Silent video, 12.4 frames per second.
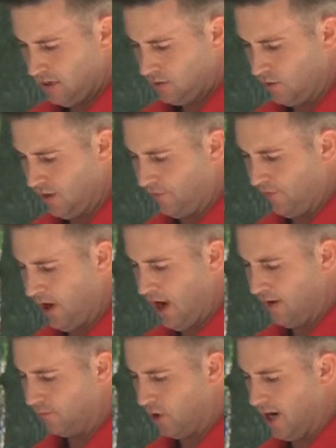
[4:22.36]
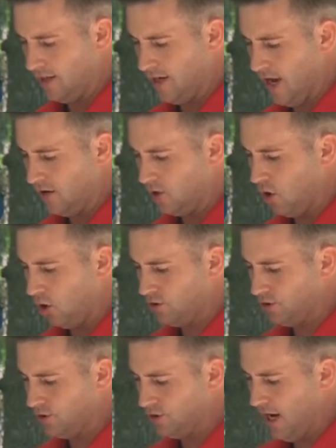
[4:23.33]
25, break down
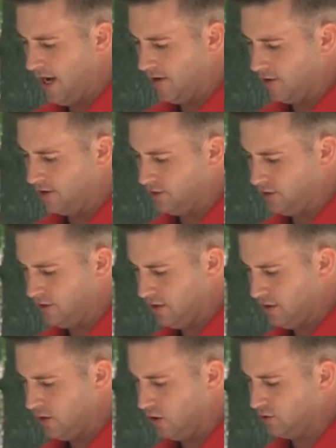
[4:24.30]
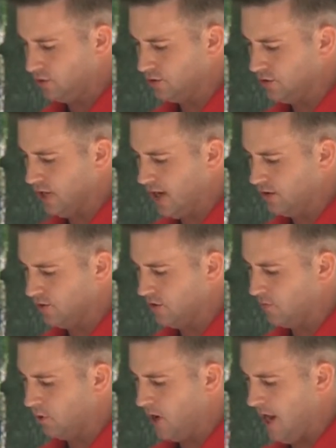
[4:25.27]
culture standards, cultural standards
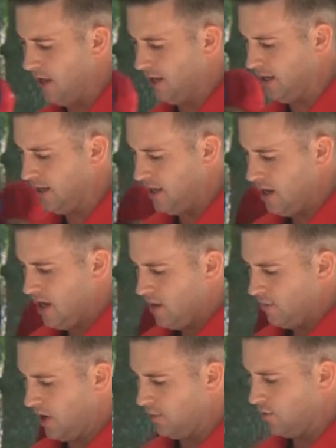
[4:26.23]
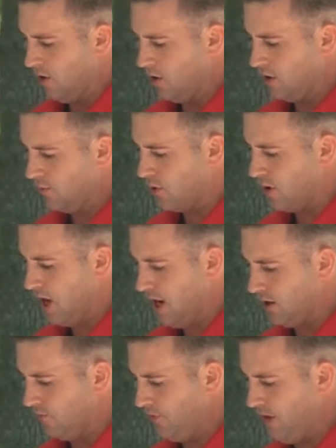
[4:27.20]
of morality by promoting
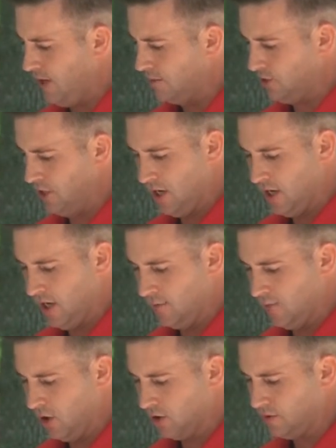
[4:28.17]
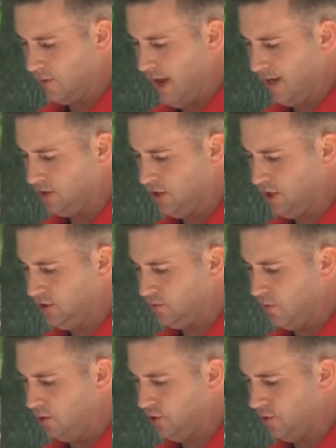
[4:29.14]
pornography and obscenity in books,
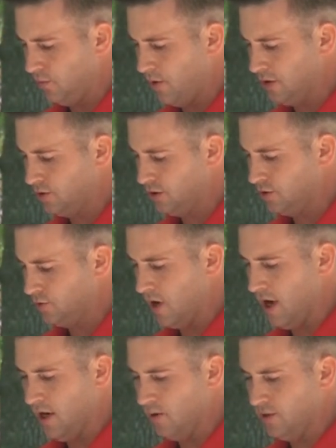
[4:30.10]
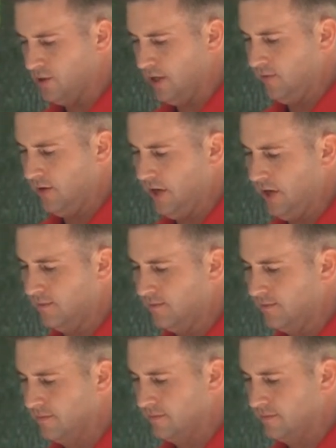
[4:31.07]
magazines, motion pictures, radio, and TV.